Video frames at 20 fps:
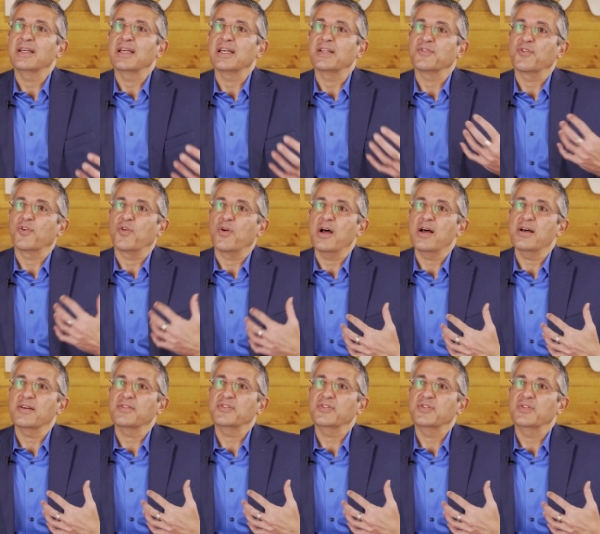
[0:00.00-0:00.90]
And for
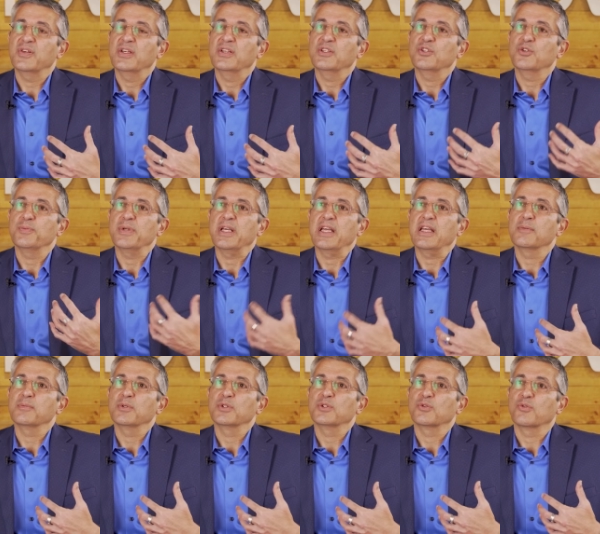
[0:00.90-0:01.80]
us, to be
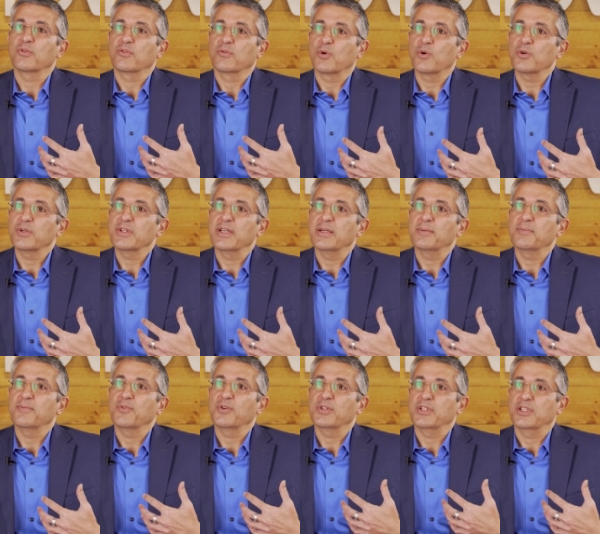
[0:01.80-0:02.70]
able to reward
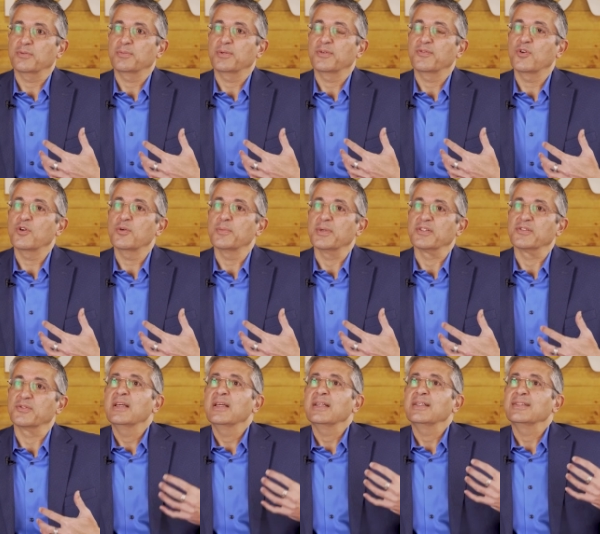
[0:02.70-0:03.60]
them for their
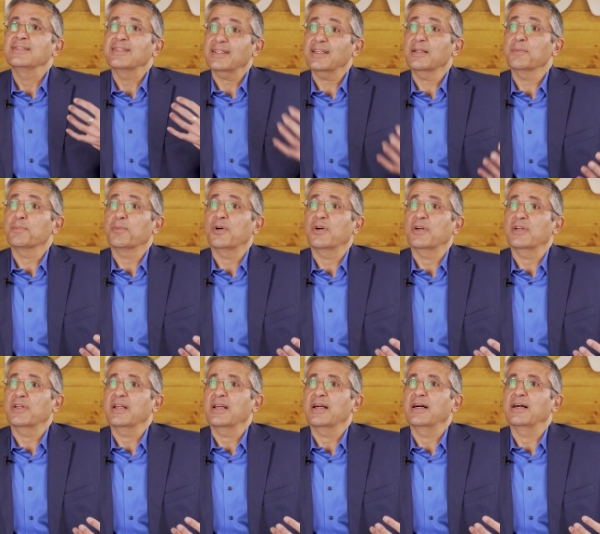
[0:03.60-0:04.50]
performance. Second part
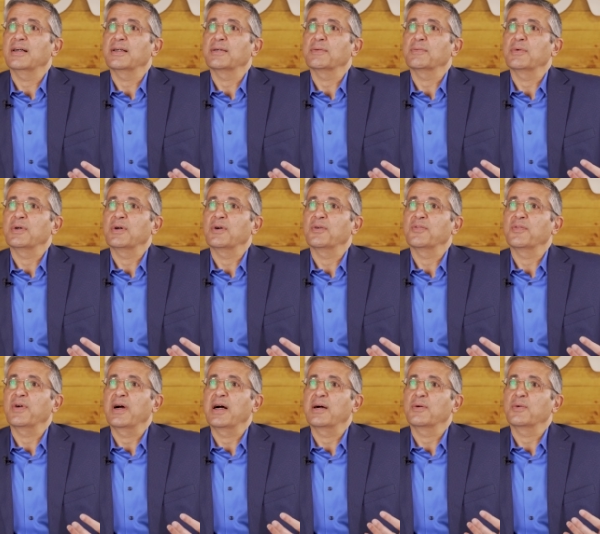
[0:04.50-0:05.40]
uh, of
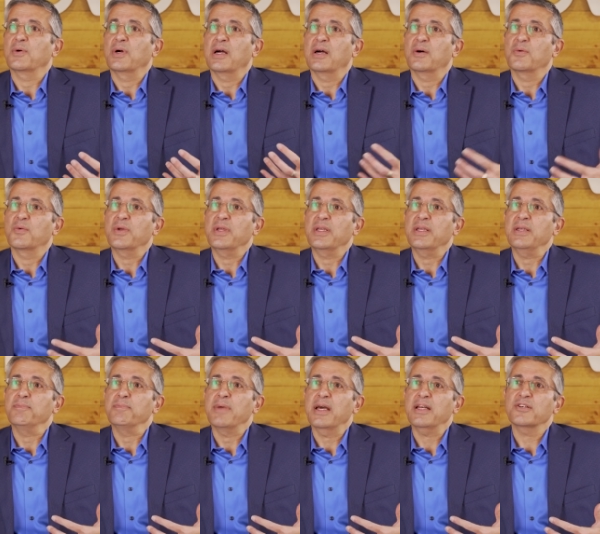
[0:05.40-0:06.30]
our, uh, how
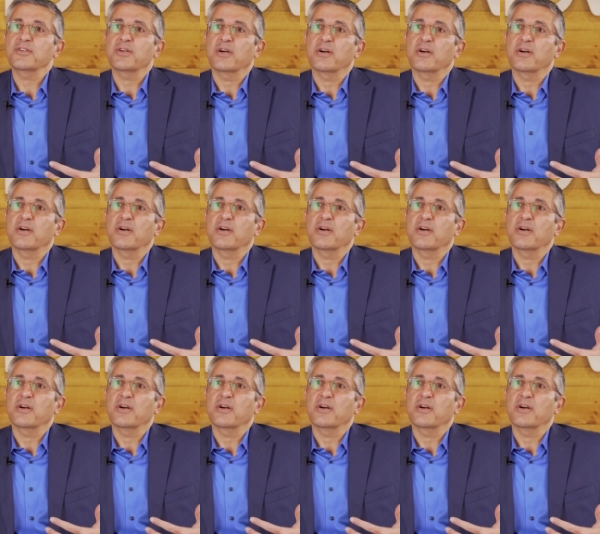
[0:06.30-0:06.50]
we manage